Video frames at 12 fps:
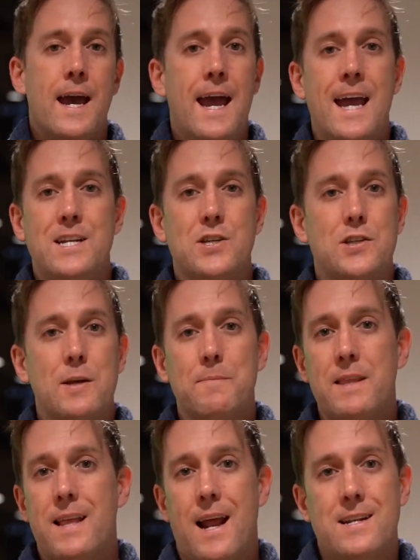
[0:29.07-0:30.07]
and just
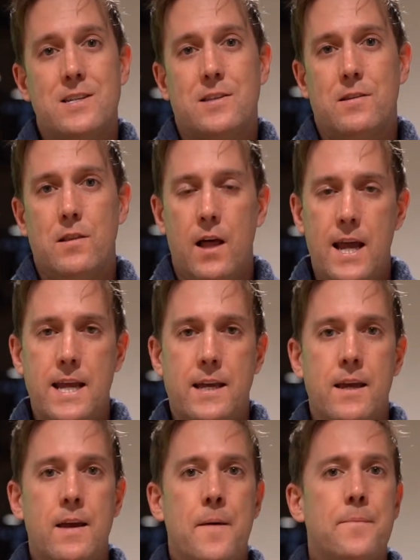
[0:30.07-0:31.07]
something that I just like